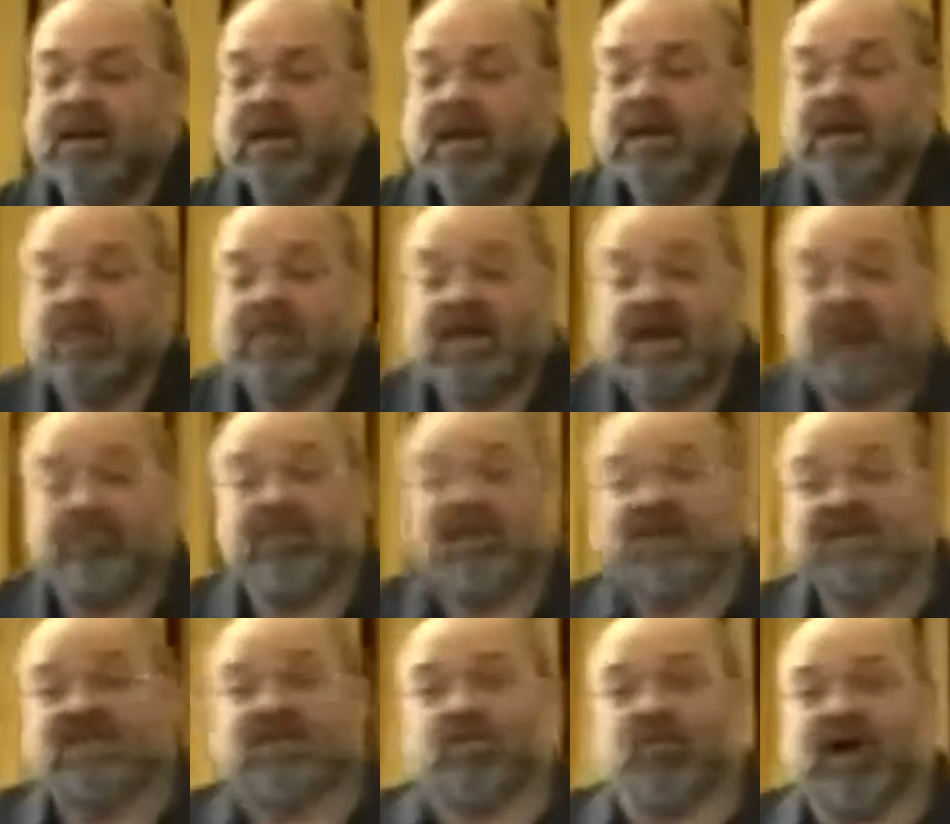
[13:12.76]
That
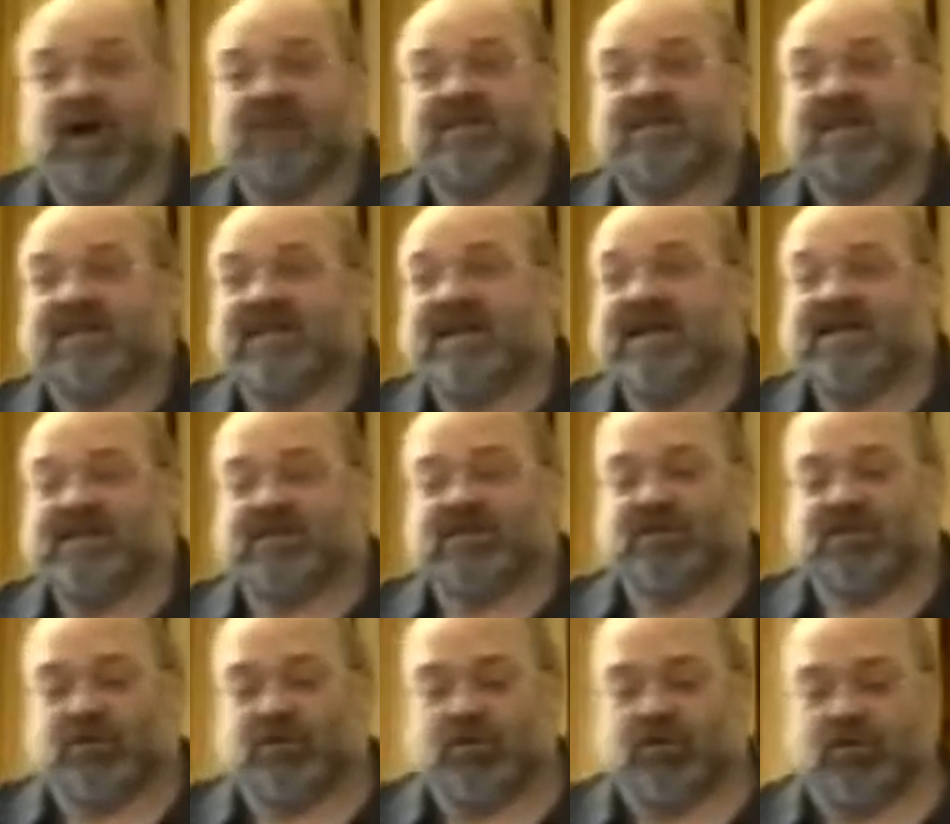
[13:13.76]
means that we actually need
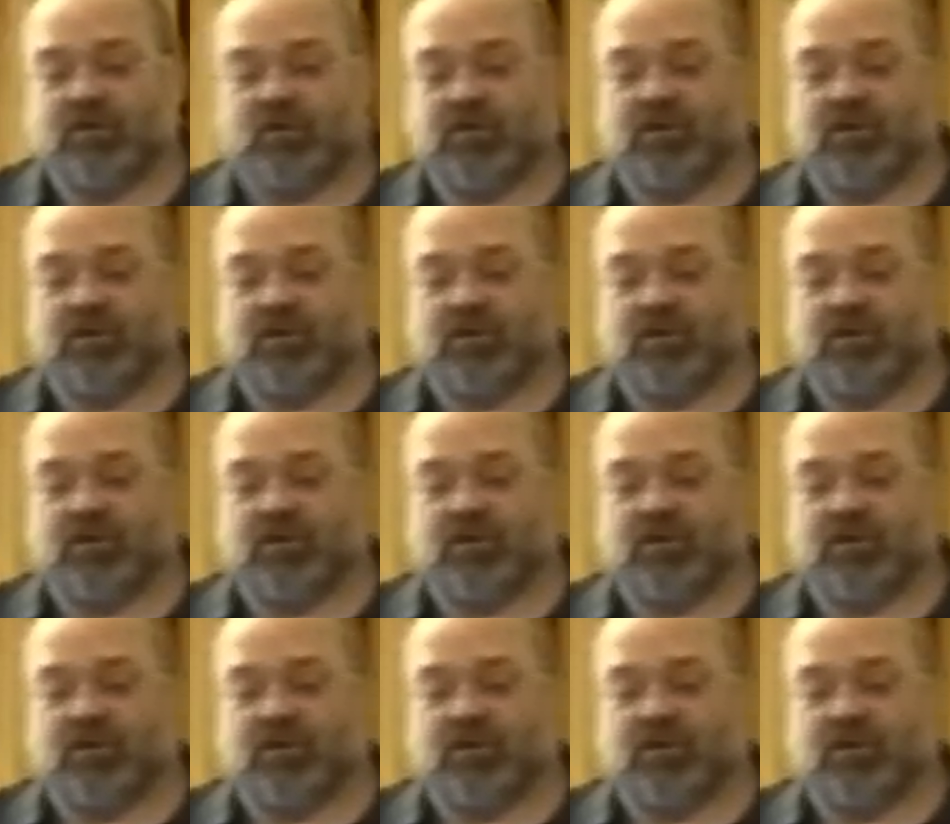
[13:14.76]
to